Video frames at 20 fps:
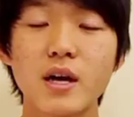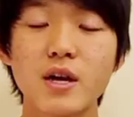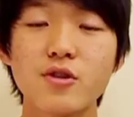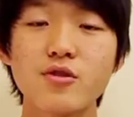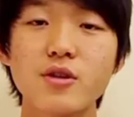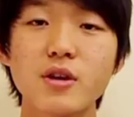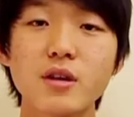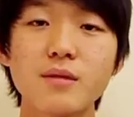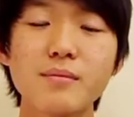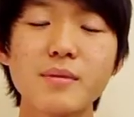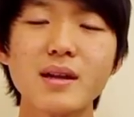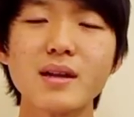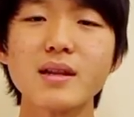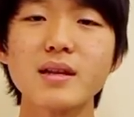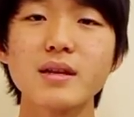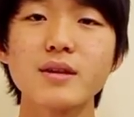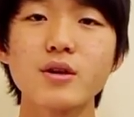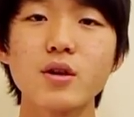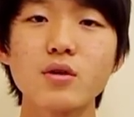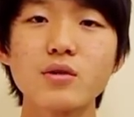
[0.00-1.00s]
you can
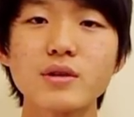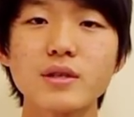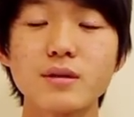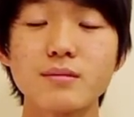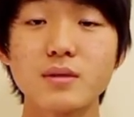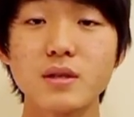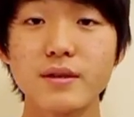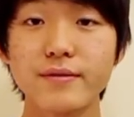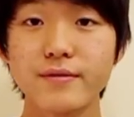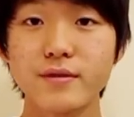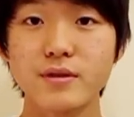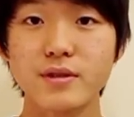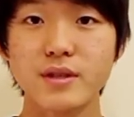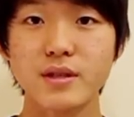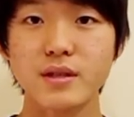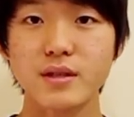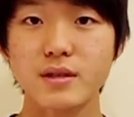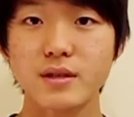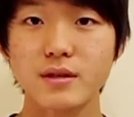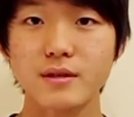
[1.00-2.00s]
immediately notice some
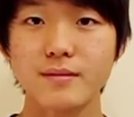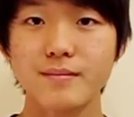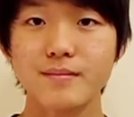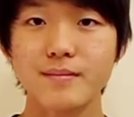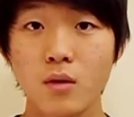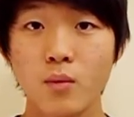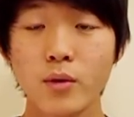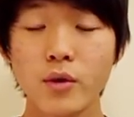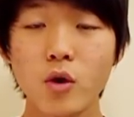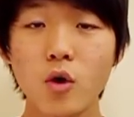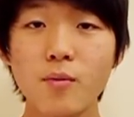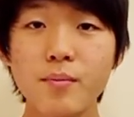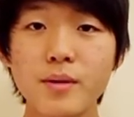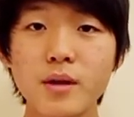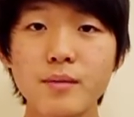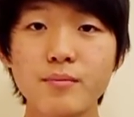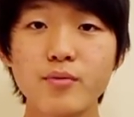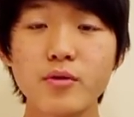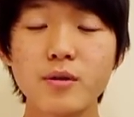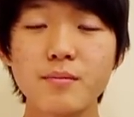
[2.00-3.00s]
differences. When
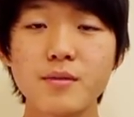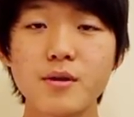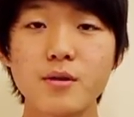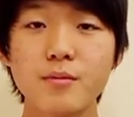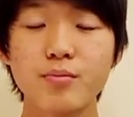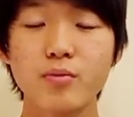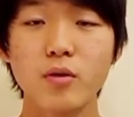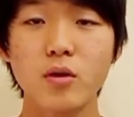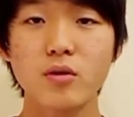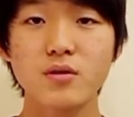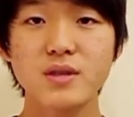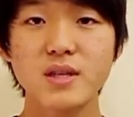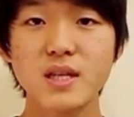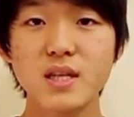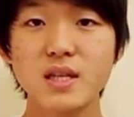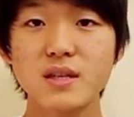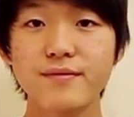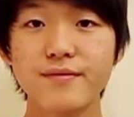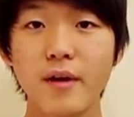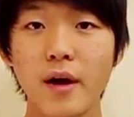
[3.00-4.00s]
opening Premiere Pro
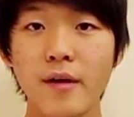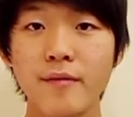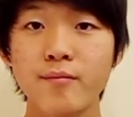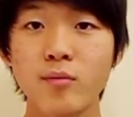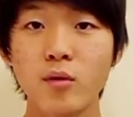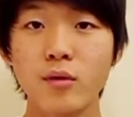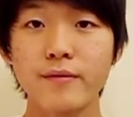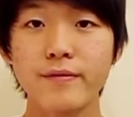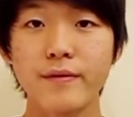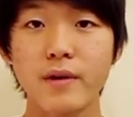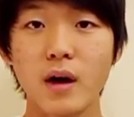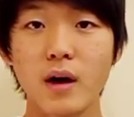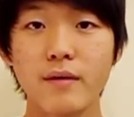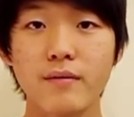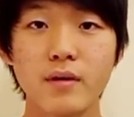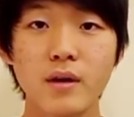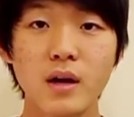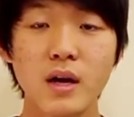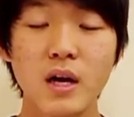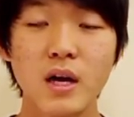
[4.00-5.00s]
CS5.5,
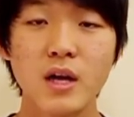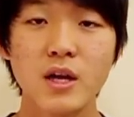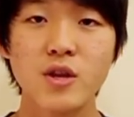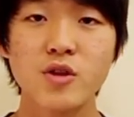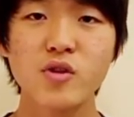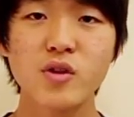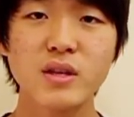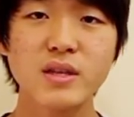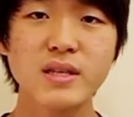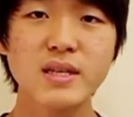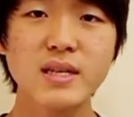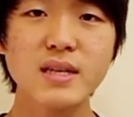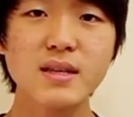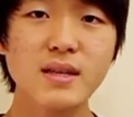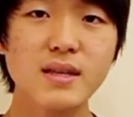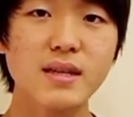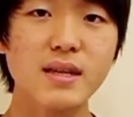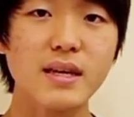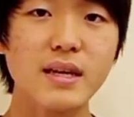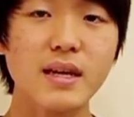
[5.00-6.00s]
you can see
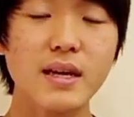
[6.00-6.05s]
that the